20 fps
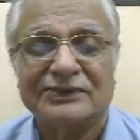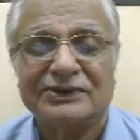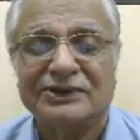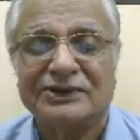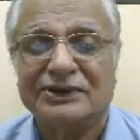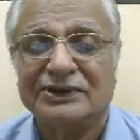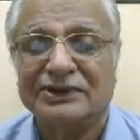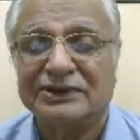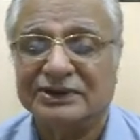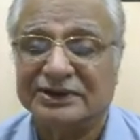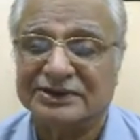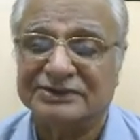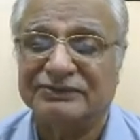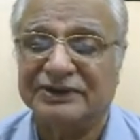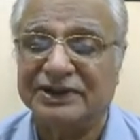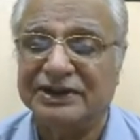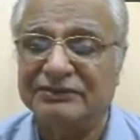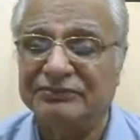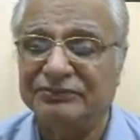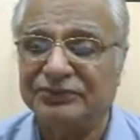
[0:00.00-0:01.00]
It's very
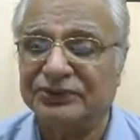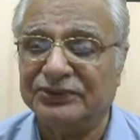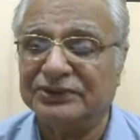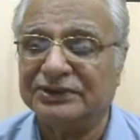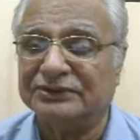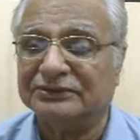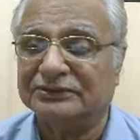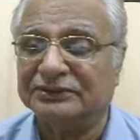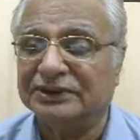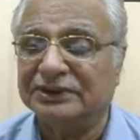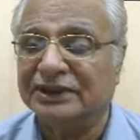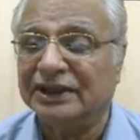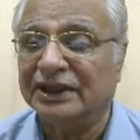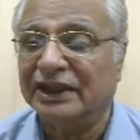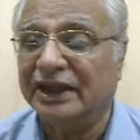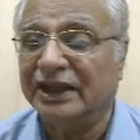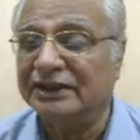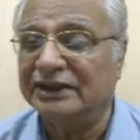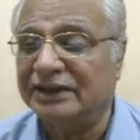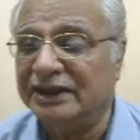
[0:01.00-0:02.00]
important.
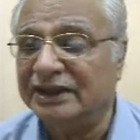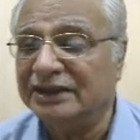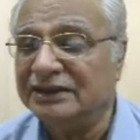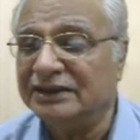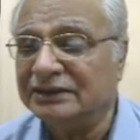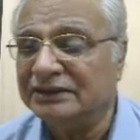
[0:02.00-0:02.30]
And then